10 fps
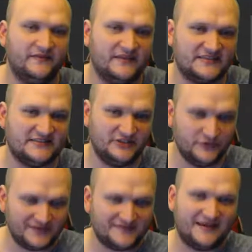this
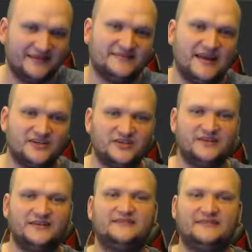unit test
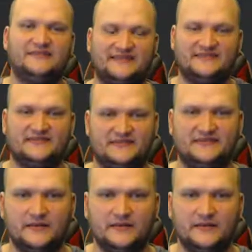actually tests